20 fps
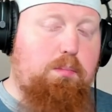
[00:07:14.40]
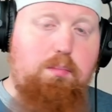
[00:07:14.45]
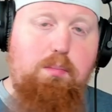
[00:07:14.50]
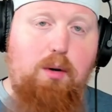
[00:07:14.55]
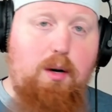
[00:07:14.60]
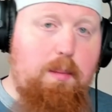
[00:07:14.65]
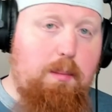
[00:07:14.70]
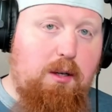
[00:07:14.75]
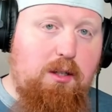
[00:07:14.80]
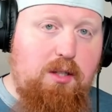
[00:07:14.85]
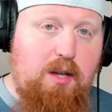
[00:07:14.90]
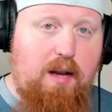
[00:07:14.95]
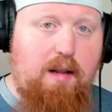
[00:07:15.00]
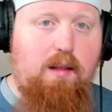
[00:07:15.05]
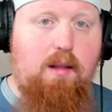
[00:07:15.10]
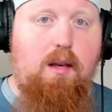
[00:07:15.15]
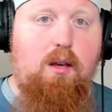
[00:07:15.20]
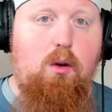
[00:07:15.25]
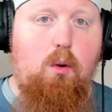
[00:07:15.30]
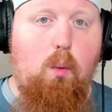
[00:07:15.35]
pretty much
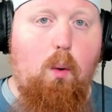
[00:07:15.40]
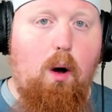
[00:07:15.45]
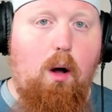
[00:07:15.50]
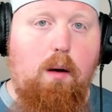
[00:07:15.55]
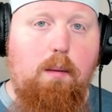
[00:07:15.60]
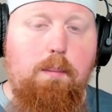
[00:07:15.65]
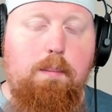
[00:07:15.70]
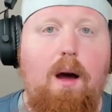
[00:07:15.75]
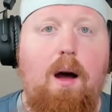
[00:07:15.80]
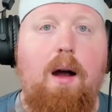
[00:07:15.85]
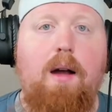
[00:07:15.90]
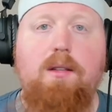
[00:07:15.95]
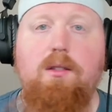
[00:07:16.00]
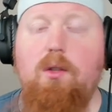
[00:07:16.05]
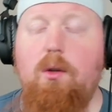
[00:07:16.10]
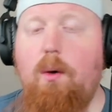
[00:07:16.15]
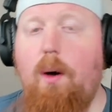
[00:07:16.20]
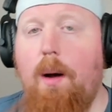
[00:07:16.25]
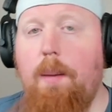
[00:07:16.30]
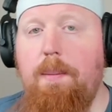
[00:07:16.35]
anything you want. All right,
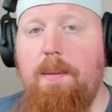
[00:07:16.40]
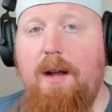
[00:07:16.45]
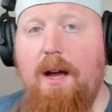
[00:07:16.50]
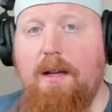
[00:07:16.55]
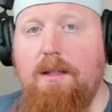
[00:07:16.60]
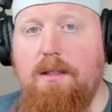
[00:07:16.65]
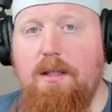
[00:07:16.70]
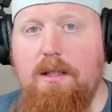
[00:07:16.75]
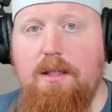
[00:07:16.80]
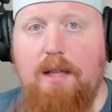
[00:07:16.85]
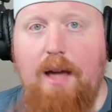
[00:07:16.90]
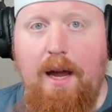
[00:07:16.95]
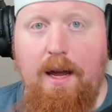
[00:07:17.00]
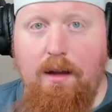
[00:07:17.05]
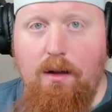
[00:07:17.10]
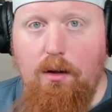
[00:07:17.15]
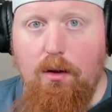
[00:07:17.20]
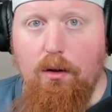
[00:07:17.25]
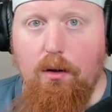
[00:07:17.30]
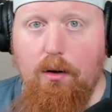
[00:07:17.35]
so up next is
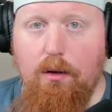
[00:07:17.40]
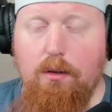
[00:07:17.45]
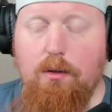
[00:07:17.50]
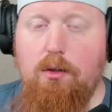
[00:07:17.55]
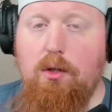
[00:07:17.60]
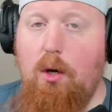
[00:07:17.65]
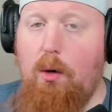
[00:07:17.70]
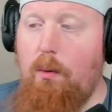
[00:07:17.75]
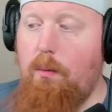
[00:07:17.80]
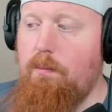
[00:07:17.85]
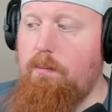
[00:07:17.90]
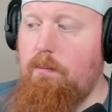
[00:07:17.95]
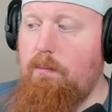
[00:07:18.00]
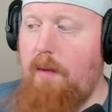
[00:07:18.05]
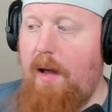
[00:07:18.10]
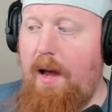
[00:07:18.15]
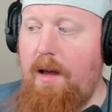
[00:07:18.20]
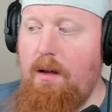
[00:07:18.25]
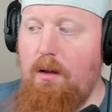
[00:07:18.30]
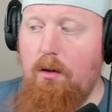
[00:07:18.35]
Angular. So
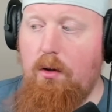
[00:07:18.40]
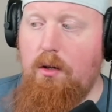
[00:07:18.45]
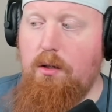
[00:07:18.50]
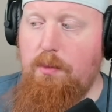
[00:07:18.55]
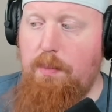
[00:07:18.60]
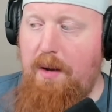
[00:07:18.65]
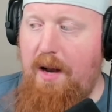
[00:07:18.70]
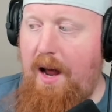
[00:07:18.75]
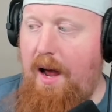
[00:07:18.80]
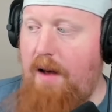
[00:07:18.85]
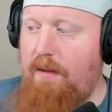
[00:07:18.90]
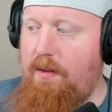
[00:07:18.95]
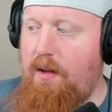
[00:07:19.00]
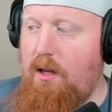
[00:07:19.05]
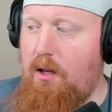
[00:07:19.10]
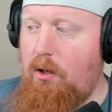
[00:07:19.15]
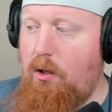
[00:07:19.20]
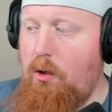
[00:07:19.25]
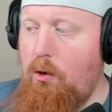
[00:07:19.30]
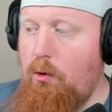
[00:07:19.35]
Angular has been having
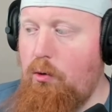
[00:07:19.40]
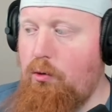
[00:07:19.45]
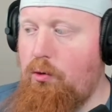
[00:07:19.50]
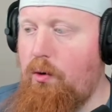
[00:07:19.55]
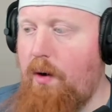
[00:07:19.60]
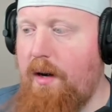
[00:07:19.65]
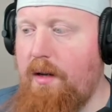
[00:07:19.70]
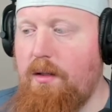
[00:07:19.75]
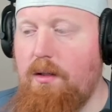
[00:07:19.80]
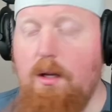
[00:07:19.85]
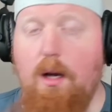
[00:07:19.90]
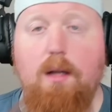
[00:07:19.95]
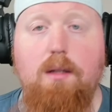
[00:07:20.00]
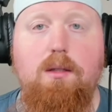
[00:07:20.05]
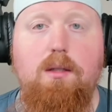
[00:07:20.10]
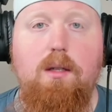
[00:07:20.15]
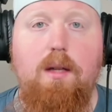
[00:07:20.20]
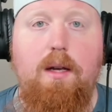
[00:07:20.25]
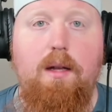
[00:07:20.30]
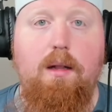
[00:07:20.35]
a huge
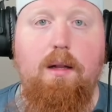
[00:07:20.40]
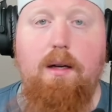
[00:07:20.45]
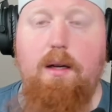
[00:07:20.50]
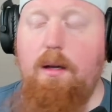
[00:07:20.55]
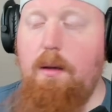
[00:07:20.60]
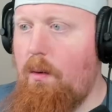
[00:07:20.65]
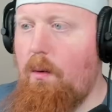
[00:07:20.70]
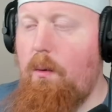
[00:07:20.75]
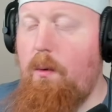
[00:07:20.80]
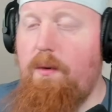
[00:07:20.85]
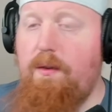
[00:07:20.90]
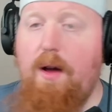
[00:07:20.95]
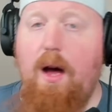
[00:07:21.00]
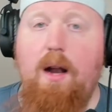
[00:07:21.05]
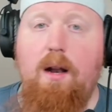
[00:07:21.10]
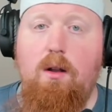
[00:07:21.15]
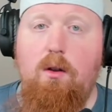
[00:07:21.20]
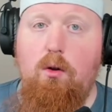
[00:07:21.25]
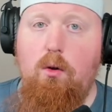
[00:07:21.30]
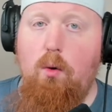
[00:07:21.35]
renaissance lately. We've
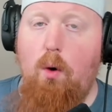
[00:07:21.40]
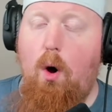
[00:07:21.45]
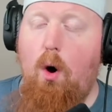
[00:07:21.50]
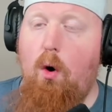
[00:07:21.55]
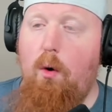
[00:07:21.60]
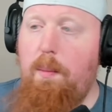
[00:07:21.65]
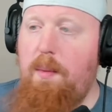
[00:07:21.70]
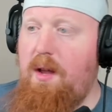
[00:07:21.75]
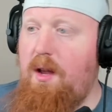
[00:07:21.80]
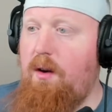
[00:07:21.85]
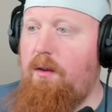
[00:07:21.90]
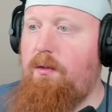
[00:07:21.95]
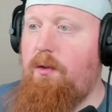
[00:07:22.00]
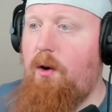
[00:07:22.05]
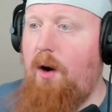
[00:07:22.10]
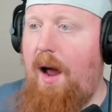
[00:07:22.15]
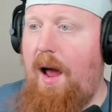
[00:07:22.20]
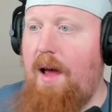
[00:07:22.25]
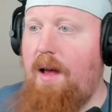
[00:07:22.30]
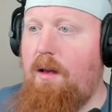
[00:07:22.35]
got a new home here
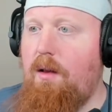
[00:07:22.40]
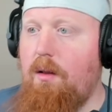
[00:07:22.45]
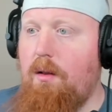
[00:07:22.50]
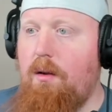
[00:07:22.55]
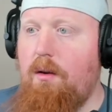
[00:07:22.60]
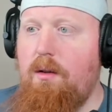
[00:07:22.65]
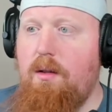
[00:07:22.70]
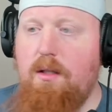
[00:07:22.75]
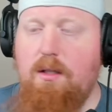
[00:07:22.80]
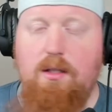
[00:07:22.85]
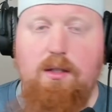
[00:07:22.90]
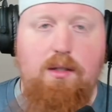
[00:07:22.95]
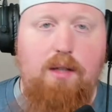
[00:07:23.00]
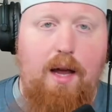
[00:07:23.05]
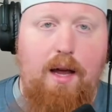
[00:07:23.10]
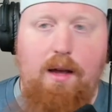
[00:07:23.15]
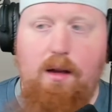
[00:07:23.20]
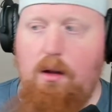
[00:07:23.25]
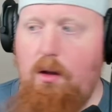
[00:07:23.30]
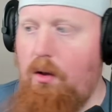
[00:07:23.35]
for Angular. This is
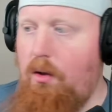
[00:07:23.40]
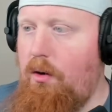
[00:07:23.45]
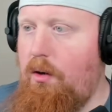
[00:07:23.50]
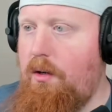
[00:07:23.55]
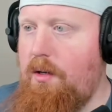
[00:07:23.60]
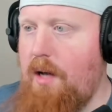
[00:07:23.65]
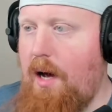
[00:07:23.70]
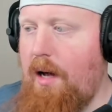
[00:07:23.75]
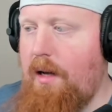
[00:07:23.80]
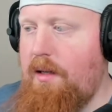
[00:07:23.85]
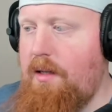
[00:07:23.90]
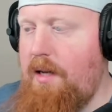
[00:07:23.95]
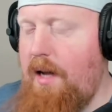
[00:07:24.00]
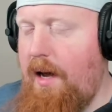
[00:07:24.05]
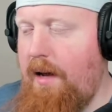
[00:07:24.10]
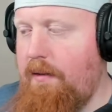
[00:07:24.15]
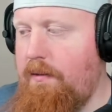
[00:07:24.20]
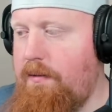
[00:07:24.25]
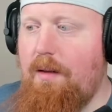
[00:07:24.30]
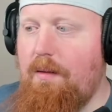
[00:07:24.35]

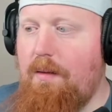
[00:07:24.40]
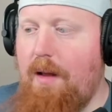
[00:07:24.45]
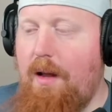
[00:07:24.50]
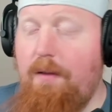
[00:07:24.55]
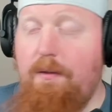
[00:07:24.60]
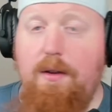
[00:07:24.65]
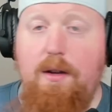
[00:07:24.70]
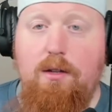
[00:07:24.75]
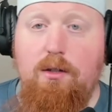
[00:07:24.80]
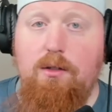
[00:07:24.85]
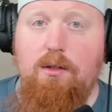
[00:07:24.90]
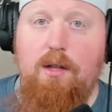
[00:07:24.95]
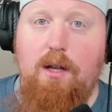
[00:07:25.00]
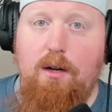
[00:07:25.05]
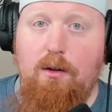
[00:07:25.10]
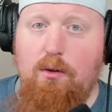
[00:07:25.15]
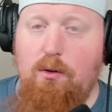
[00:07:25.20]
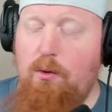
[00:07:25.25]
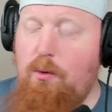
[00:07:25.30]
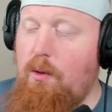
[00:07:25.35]
angular.dev, and it features
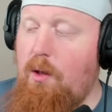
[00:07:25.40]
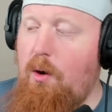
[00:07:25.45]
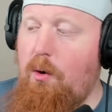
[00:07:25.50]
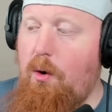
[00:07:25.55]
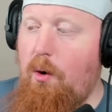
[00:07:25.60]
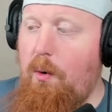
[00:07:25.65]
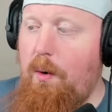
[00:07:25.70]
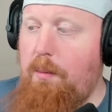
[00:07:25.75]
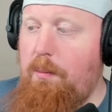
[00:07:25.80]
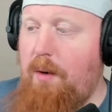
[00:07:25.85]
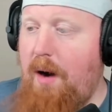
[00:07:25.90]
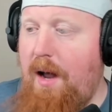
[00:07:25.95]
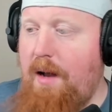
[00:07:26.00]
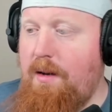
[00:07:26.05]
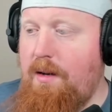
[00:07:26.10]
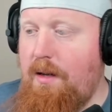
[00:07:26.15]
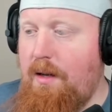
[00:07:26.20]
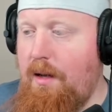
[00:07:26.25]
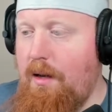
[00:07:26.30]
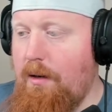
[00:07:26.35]
their new logo and
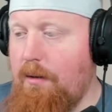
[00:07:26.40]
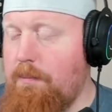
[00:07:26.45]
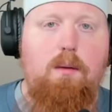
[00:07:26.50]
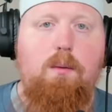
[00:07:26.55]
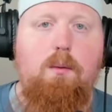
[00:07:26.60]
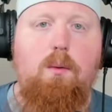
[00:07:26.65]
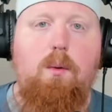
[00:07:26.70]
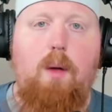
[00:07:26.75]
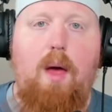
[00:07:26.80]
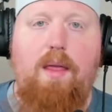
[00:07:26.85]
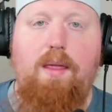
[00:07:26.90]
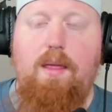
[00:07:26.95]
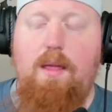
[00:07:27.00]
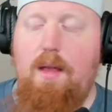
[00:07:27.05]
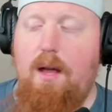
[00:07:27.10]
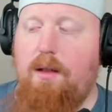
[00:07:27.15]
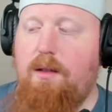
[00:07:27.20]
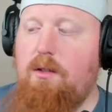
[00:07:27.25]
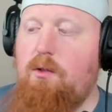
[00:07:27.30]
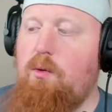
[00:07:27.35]
branding here. And
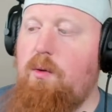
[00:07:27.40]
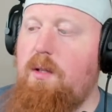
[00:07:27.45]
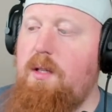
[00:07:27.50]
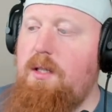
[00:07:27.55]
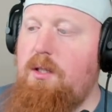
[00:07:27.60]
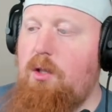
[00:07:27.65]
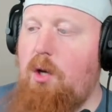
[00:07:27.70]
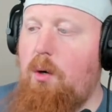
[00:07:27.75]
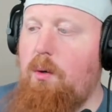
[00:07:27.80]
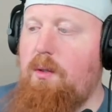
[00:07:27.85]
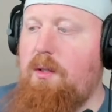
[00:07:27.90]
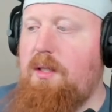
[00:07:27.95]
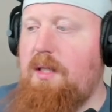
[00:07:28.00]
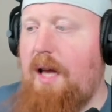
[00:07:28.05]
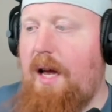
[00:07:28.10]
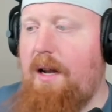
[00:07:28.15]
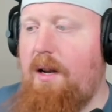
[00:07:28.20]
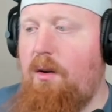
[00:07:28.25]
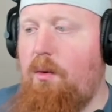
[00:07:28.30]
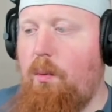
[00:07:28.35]
now this release
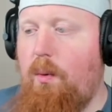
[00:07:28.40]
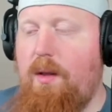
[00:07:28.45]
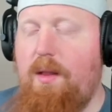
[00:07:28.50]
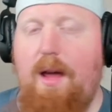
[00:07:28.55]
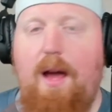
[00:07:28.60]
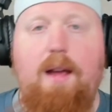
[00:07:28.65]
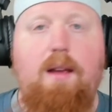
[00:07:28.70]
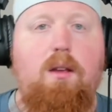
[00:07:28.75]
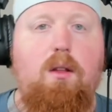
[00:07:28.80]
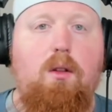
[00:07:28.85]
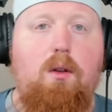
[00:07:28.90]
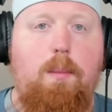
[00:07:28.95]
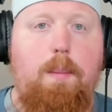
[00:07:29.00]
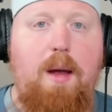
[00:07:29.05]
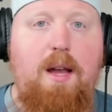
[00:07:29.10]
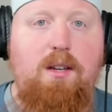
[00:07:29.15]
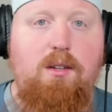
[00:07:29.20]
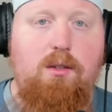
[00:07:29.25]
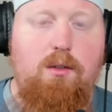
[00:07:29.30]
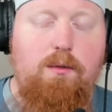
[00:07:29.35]
coincided with Angular
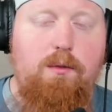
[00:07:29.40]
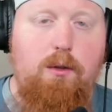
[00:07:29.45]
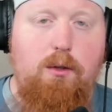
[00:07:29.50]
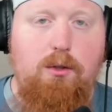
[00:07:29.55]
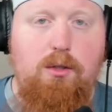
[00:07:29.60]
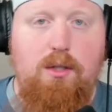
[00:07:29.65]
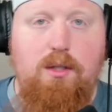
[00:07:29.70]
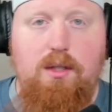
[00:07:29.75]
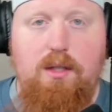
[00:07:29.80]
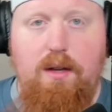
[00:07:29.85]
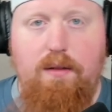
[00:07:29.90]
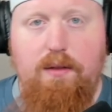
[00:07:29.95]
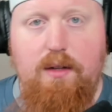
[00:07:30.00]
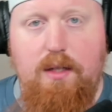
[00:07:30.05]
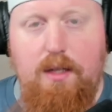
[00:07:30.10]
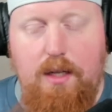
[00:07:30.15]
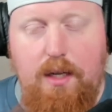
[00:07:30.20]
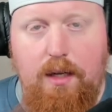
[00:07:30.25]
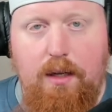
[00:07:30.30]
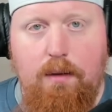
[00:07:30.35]
Major version
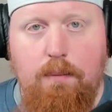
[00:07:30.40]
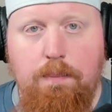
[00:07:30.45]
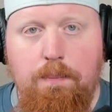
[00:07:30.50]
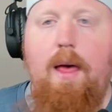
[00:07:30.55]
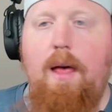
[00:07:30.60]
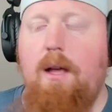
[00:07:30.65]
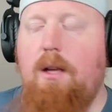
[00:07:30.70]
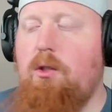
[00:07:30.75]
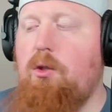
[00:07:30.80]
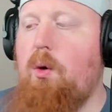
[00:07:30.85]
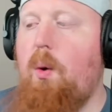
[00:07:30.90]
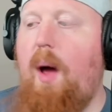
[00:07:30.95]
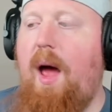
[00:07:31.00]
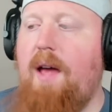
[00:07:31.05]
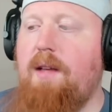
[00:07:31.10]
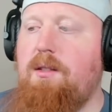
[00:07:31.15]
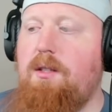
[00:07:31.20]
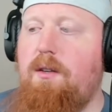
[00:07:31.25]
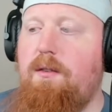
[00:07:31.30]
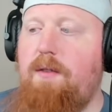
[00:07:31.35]
17. So
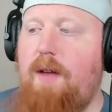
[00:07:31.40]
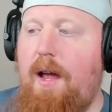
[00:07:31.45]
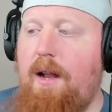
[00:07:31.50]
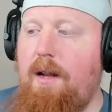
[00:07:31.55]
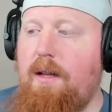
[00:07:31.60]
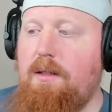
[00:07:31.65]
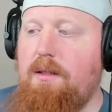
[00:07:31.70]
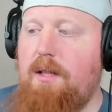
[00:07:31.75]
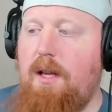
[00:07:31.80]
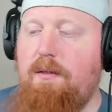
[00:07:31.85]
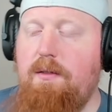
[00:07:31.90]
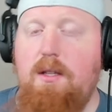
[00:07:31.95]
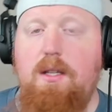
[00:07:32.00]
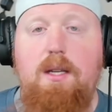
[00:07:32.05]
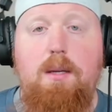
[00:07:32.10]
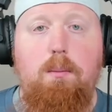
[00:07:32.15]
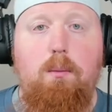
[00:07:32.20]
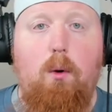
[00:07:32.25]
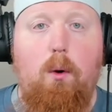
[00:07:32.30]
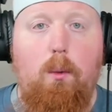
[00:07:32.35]
as of NX
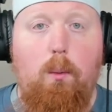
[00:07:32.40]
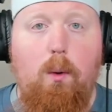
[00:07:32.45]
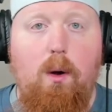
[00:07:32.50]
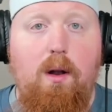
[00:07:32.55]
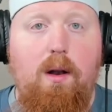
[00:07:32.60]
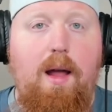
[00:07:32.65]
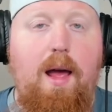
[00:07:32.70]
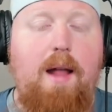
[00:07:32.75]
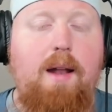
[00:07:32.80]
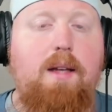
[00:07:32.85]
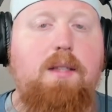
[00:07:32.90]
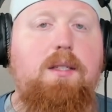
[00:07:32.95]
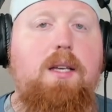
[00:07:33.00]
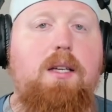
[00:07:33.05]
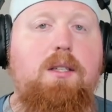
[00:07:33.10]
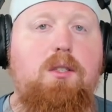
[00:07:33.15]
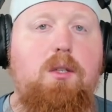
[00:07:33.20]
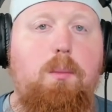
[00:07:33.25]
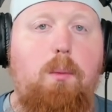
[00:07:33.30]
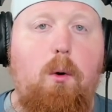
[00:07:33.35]
17.1, NX
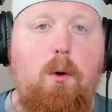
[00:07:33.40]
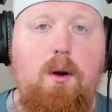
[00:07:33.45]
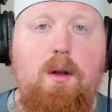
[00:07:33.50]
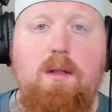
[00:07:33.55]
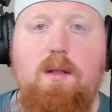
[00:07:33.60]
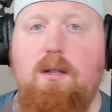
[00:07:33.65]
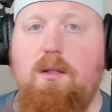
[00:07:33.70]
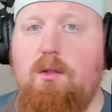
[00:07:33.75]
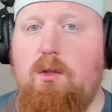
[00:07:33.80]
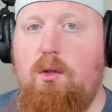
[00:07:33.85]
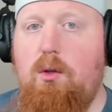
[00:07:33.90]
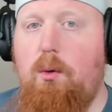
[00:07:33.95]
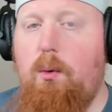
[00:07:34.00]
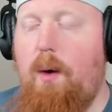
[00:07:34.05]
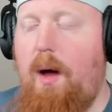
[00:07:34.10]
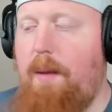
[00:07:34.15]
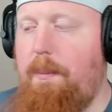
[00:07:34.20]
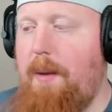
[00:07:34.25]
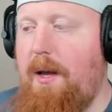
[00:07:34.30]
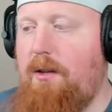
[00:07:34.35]
has supported this
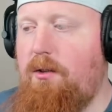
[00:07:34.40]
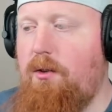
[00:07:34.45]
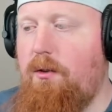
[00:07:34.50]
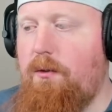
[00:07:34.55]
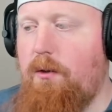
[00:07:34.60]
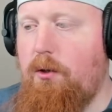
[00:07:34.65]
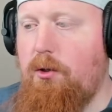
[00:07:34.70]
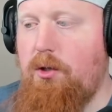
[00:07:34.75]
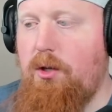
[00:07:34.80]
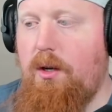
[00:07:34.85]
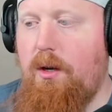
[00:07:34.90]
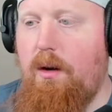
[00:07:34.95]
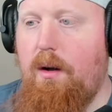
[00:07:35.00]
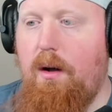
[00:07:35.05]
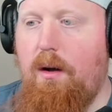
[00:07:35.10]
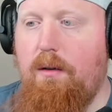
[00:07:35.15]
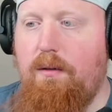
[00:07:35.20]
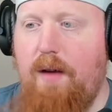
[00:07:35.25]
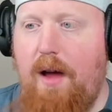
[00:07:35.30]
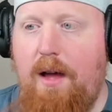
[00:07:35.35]
new major version
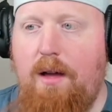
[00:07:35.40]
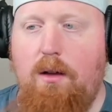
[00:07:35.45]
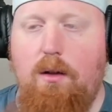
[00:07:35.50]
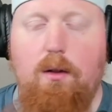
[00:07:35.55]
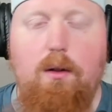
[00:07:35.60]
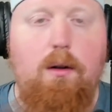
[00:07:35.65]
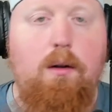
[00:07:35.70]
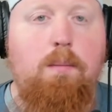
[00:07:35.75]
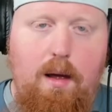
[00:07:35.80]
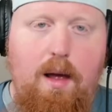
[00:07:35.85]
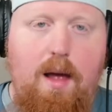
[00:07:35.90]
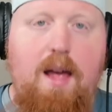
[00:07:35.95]
of Angular.